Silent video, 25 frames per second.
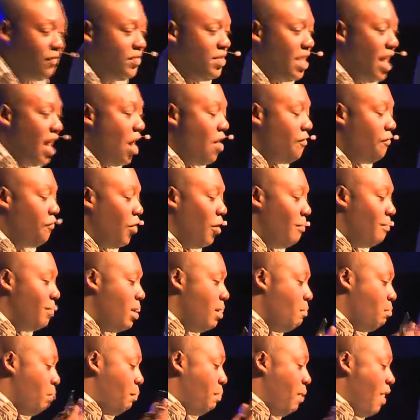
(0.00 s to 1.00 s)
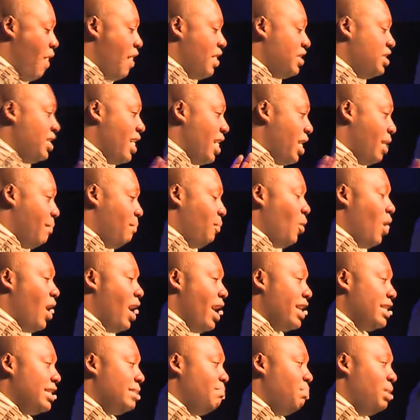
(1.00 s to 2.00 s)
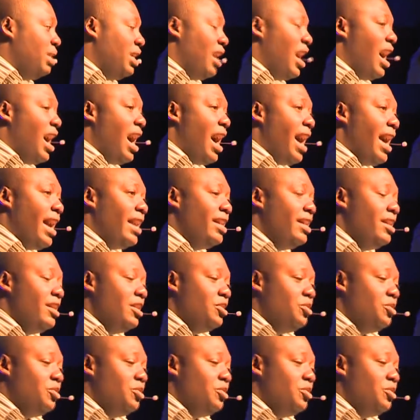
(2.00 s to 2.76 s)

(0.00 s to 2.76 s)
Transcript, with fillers: now from proprietary enterprise, BI,